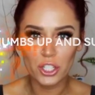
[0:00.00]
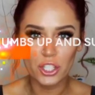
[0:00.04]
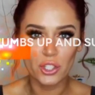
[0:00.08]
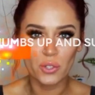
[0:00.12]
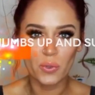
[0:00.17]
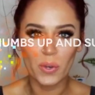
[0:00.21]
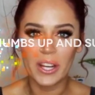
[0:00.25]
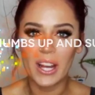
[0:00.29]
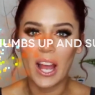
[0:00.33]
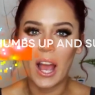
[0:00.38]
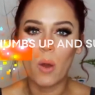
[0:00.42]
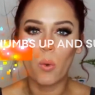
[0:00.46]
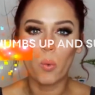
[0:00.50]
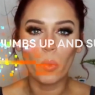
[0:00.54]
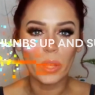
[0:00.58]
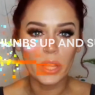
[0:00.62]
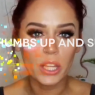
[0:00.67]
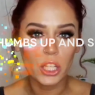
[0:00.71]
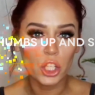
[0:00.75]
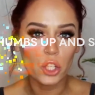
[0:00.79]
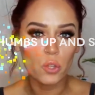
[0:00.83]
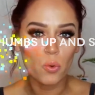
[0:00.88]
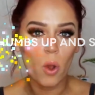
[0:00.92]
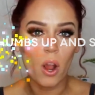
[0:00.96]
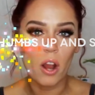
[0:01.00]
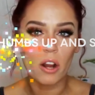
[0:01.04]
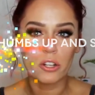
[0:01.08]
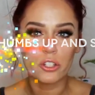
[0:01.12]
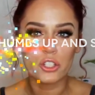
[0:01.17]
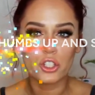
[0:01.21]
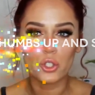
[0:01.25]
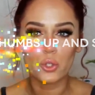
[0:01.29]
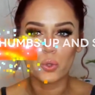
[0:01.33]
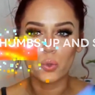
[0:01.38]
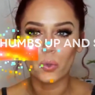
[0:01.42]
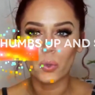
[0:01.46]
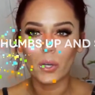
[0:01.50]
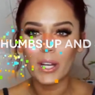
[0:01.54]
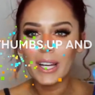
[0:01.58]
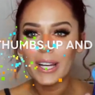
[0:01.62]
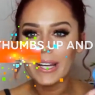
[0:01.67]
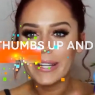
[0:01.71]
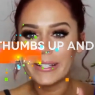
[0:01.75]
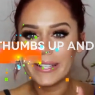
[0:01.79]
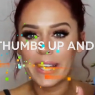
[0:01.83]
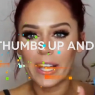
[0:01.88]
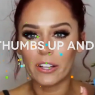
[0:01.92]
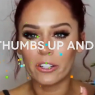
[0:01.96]
to do and how willing you are to
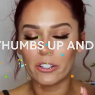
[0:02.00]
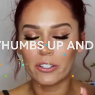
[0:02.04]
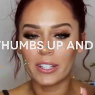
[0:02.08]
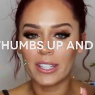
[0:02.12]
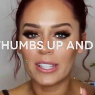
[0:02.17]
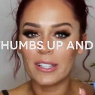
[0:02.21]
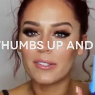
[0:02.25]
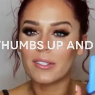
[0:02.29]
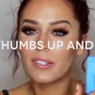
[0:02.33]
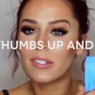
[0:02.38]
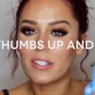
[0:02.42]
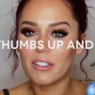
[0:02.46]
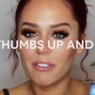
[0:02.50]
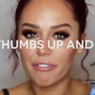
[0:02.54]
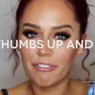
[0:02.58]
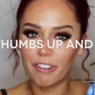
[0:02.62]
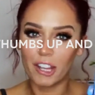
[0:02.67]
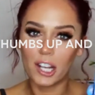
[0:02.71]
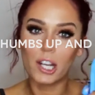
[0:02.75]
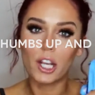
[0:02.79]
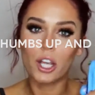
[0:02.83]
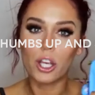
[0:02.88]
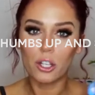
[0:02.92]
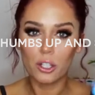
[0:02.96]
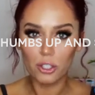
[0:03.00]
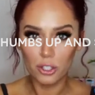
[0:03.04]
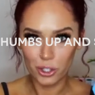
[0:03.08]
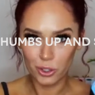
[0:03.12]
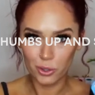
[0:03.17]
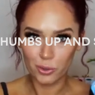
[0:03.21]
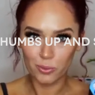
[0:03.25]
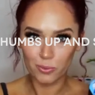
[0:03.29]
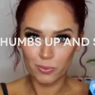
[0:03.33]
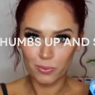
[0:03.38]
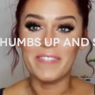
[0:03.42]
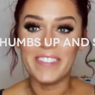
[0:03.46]
tailor these to fit you.